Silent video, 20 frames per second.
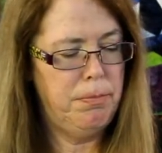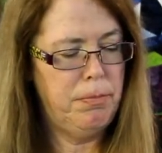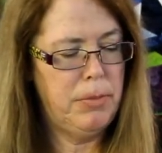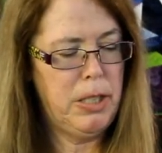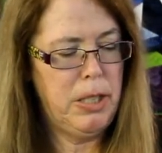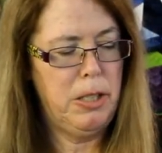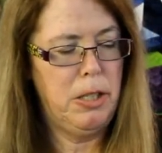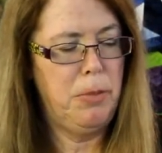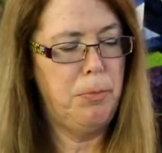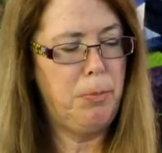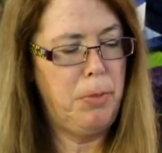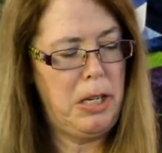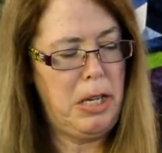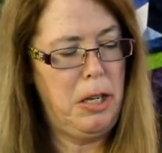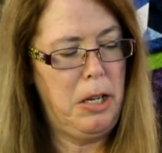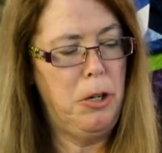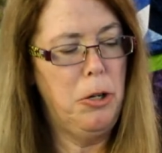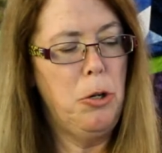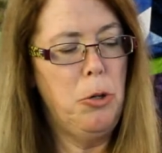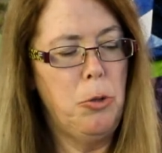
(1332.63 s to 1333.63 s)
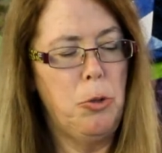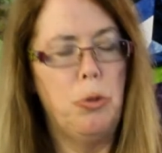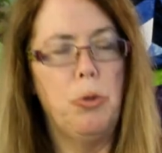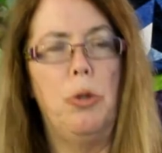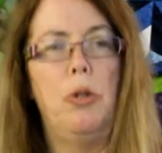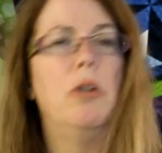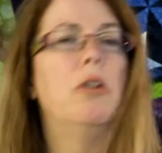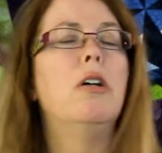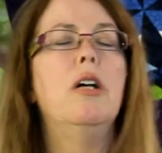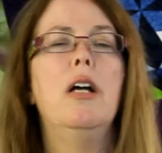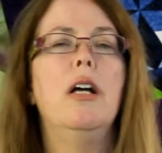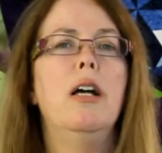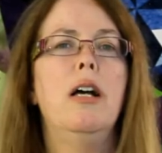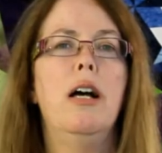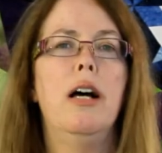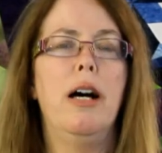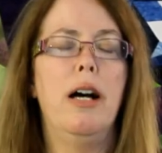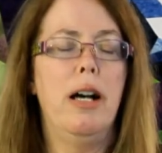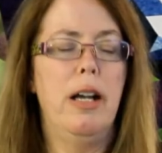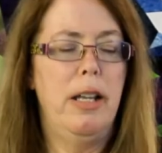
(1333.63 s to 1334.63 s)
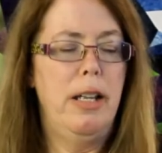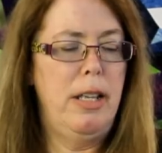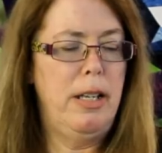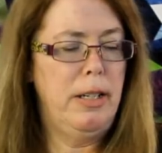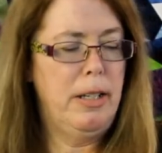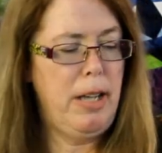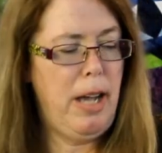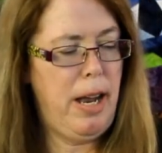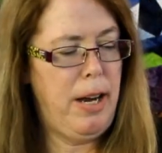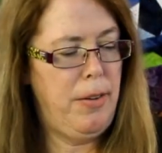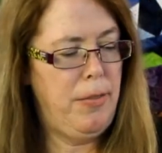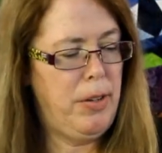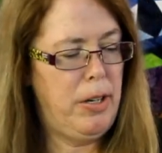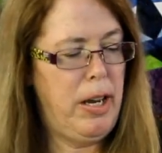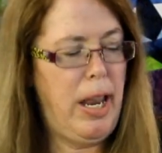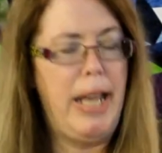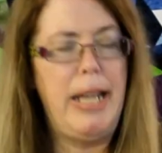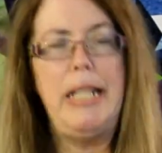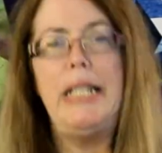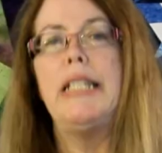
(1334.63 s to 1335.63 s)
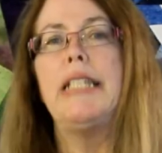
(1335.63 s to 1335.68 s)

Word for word: this is be a neutral in kind of a light